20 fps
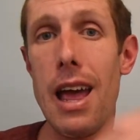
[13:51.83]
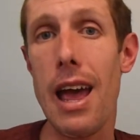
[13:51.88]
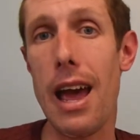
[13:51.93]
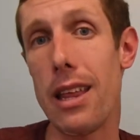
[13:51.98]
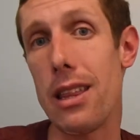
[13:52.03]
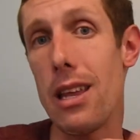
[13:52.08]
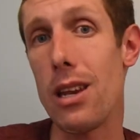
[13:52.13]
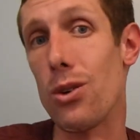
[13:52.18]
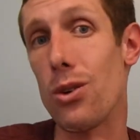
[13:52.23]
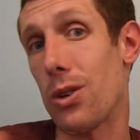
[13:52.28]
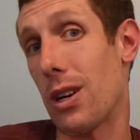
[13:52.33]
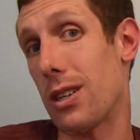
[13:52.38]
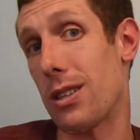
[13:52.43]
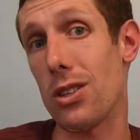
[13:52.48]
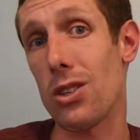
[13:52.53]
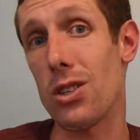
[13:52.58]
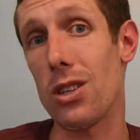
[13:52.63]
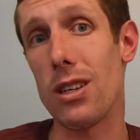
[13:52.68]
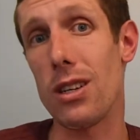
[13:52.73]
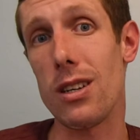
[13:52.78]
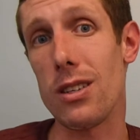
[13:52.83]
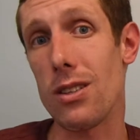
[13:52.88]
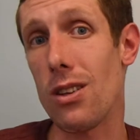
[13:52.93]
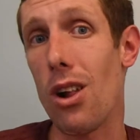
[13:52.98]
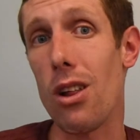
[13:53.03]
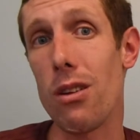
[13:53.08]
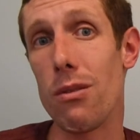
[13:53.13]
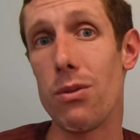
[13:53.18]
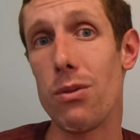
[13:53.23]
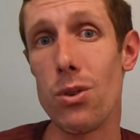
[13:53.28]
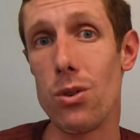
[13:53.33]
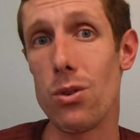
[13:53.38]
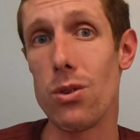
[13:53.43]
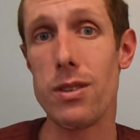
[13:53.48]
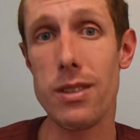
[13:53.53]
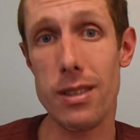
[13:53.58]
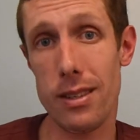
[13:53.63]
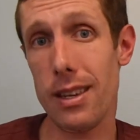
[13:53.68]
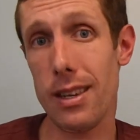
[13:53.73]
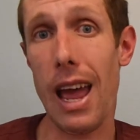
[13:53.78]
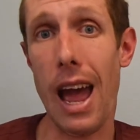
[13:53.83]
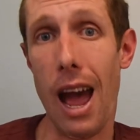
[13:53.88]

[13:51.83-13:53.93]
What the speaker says: and then you transition into solid foods